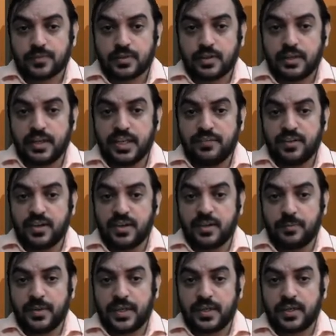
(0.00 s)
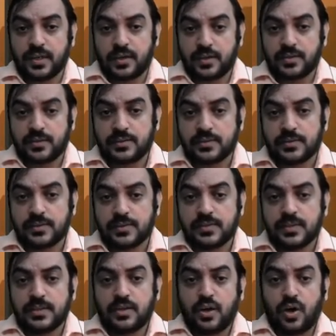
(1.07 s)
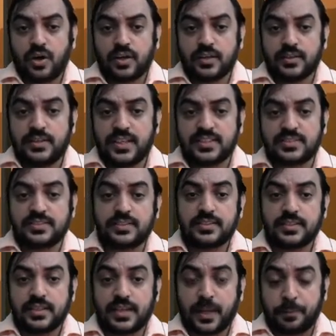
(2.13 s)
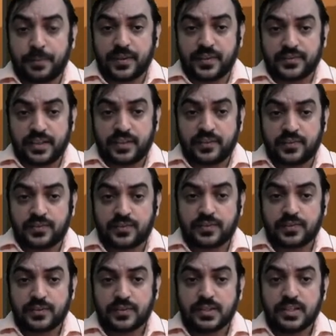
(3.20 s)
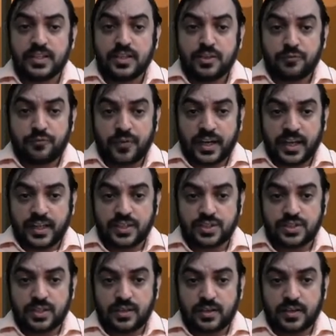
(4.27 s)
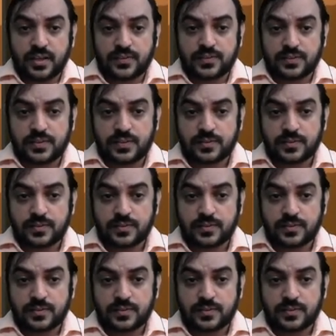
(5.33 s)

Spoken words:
Levered beta, or this represents financial risk